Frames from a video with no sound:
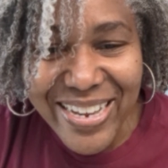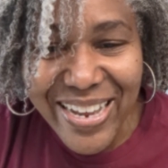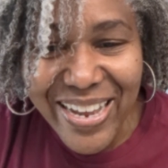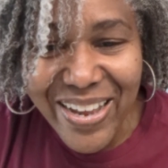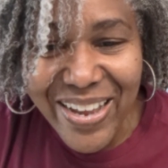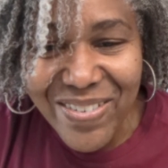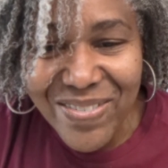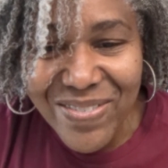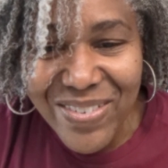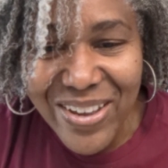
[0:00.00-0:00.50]

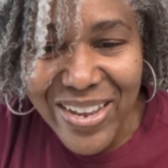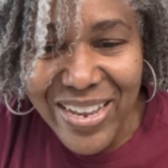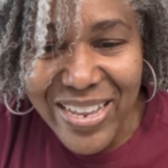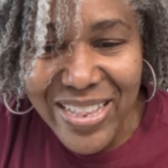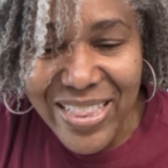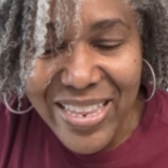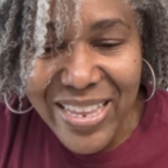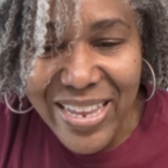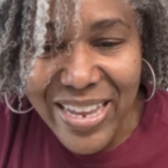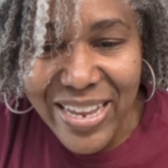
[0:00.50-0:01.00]
I find
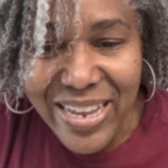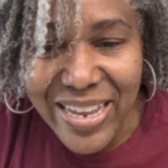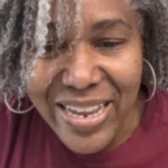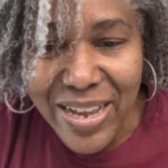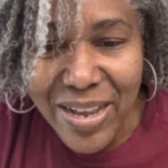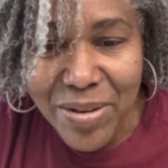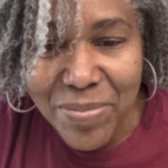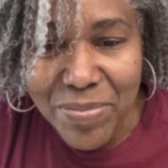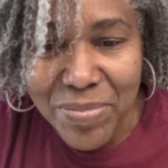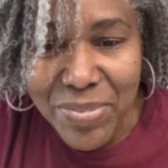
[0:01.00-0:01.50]
that a
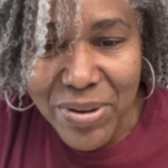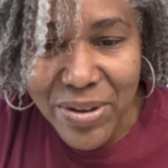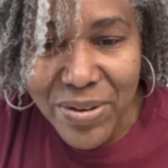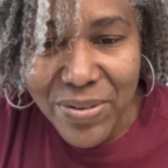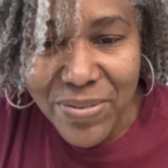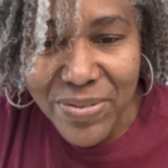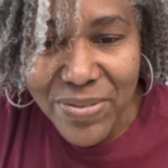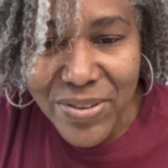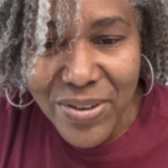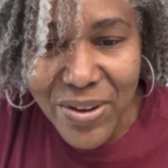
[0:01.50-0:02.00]
buff
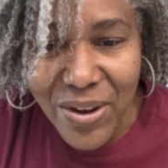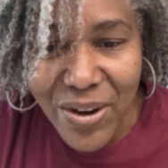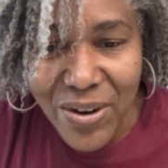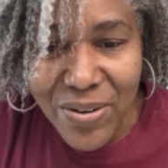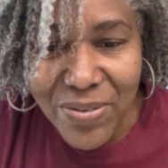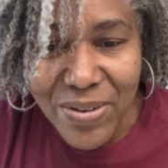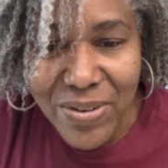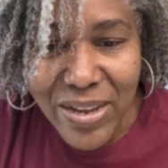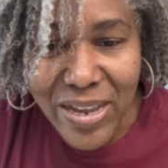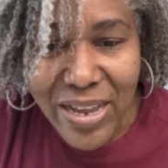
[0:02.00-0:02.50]
scarf
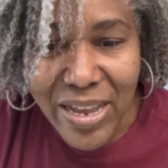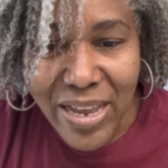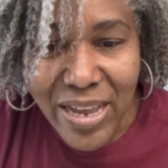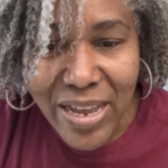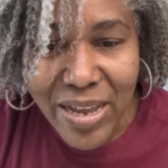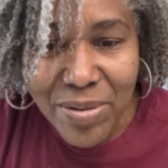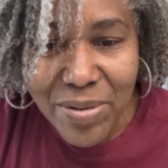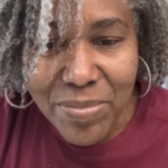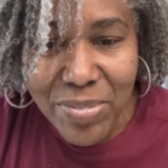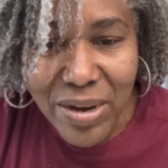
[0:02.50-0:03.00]

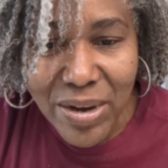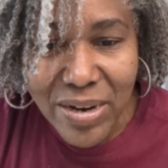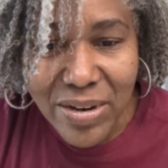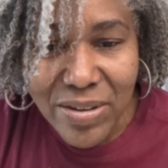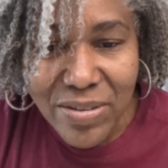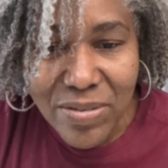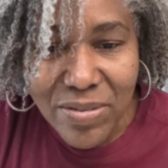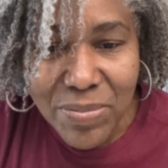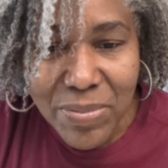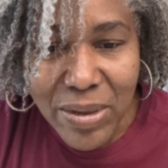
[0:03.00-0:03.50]
and bonnets
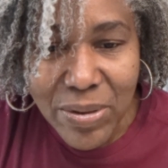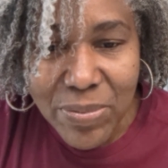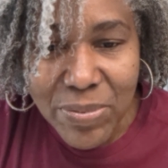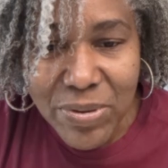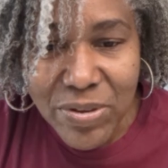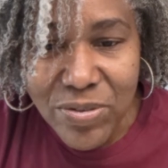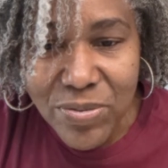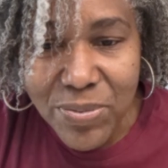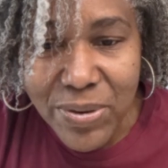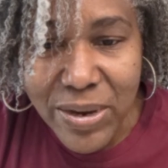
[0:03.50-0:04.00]
make me
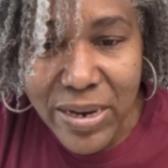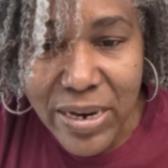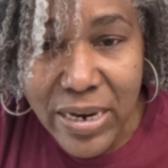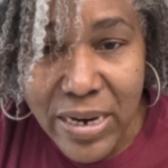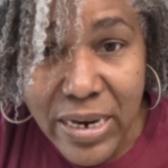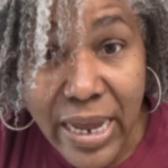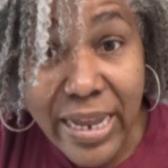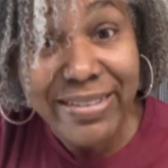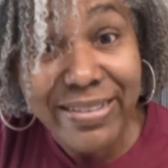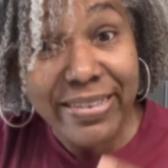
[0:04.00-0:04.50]
sweat at
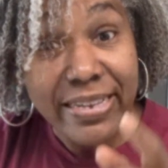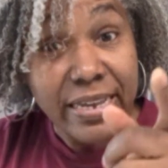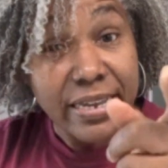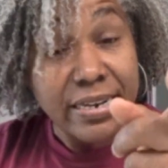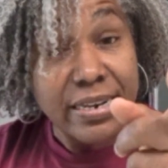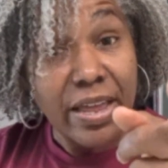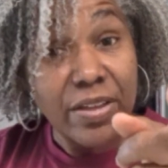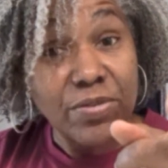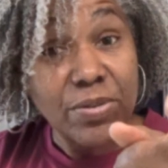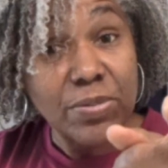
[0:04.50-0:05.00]
night. See,
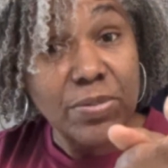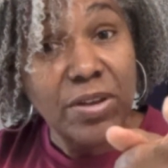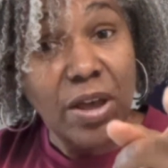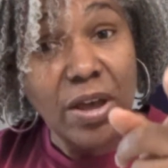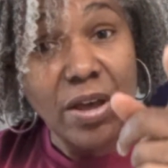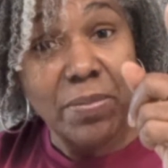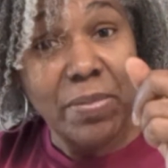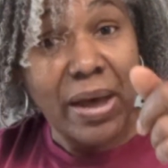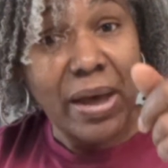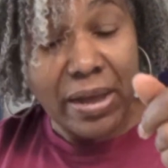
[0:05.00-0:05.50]
that's what I'm talking
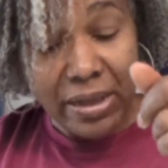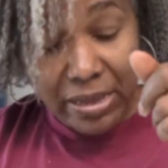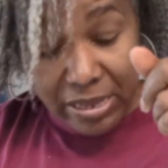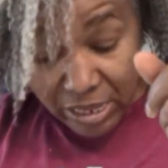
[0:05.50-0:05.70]
about.